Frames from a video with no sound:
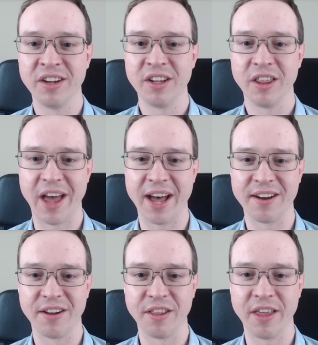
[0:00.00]
that
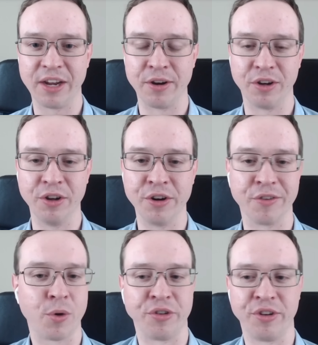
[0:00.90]
they could include, and of
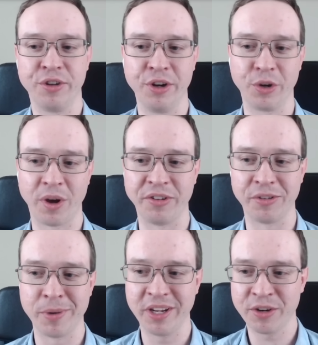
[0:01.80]
course, including twice as
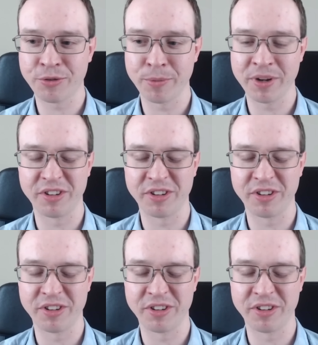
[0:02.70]
many instruments